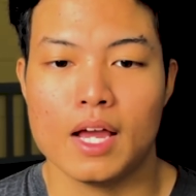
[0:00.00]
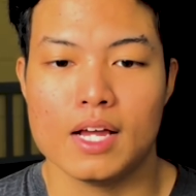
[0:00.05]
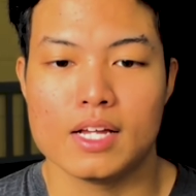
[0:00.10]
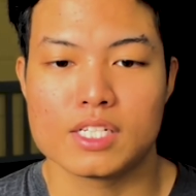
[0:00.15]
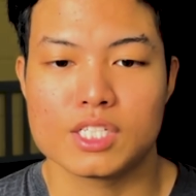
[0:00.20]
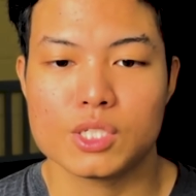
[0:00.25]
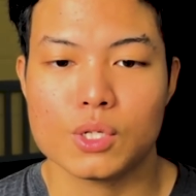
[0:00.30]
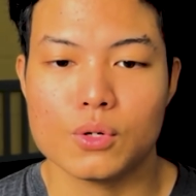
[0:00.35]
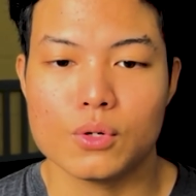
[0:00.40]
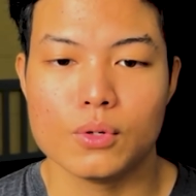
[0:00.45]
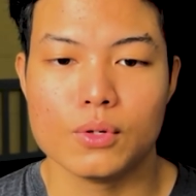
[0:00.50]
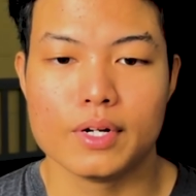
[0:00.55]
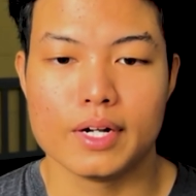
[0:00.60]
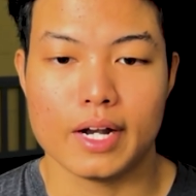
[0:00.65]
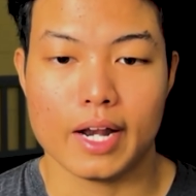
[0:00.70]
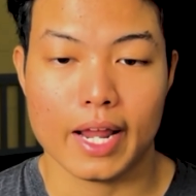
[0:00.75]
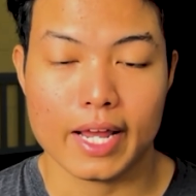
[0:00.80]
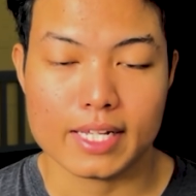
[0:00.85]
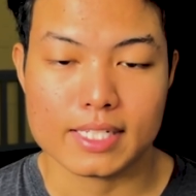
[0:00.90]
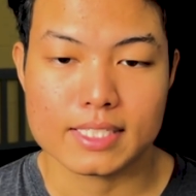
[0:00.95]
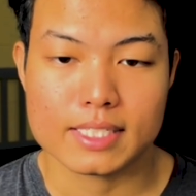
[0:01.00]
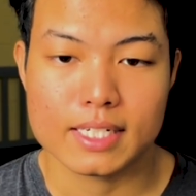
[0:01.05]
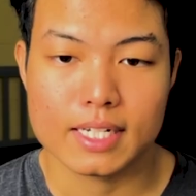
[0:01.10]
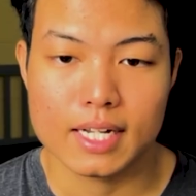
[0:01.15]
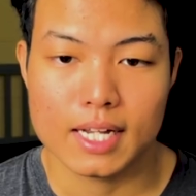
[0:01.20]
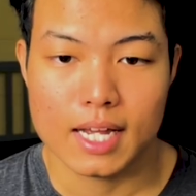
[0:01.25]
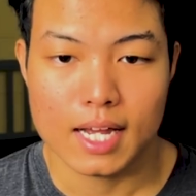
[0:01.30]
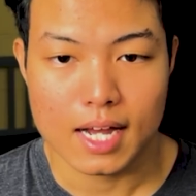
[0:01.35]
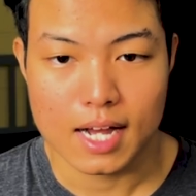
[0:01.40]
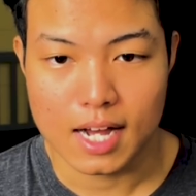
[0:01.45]
So next,
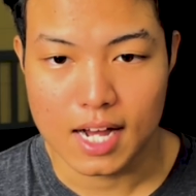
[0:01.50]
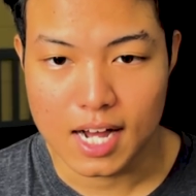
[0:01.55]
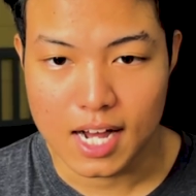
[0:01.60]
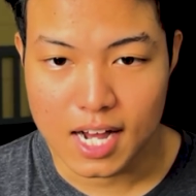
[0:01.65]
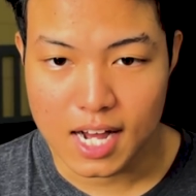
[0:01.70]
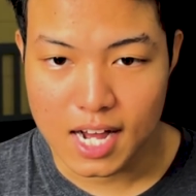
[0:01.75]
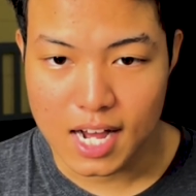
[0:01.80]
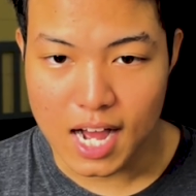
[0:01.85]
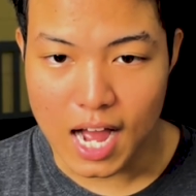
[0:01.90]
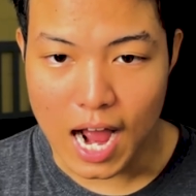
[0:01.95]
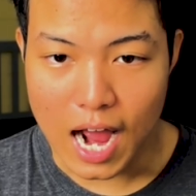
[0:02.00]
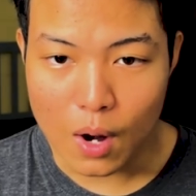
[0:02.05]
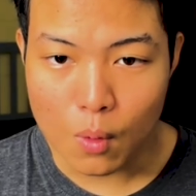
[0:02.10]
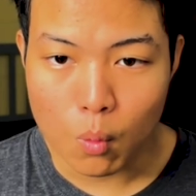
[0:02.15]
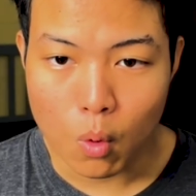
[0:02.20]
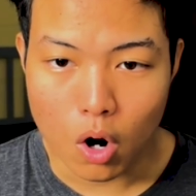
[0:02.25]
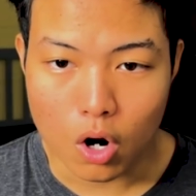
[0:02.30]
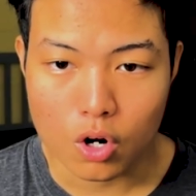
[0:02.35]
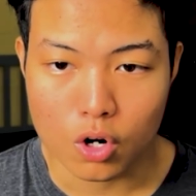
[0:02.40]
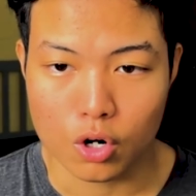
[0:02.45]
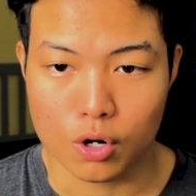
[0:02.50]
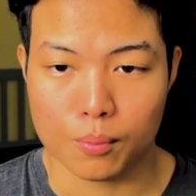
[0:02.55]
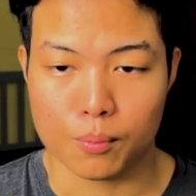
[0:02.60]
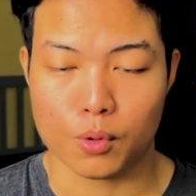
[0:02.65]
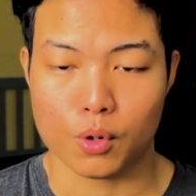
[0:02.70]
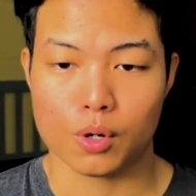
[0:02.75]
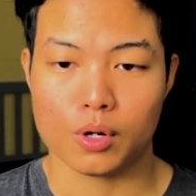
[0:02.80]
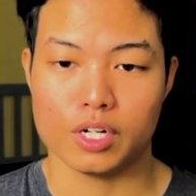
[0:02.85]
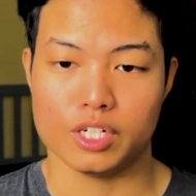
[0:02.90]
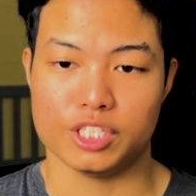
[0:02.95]
I work on
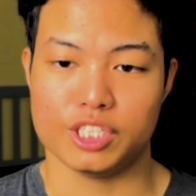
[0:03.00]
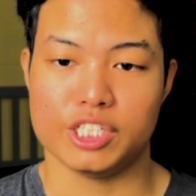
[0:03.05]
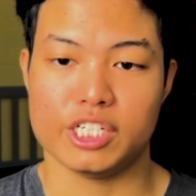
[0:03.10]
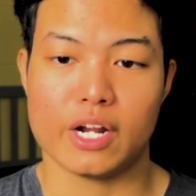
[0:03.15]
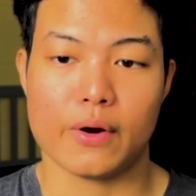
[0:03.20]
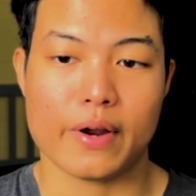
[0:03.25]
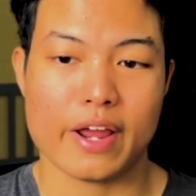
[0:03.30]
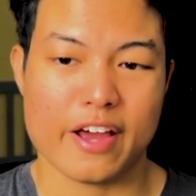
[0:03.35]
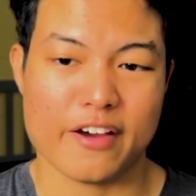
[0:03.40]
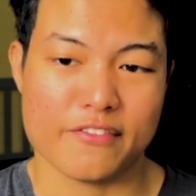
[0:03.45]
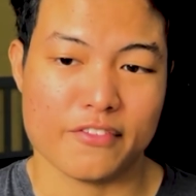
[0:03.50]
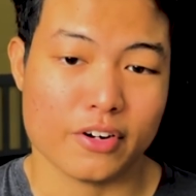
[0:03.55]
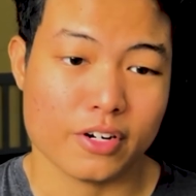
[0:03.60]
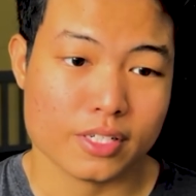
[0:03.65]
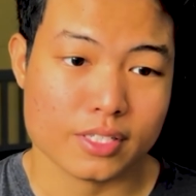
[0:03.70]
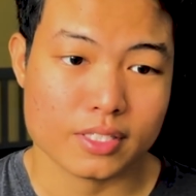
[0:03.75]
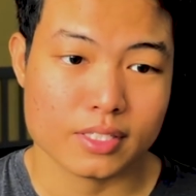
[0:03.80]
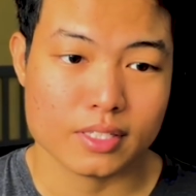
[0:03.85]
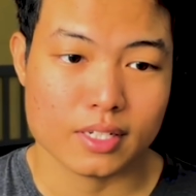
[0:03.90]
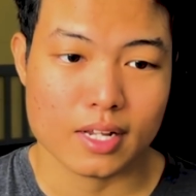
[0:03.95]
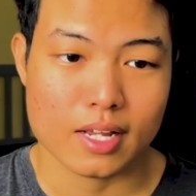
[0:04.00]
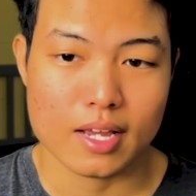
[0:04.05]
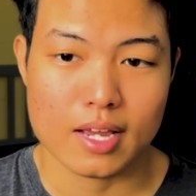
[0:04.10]
prompt engineering at first.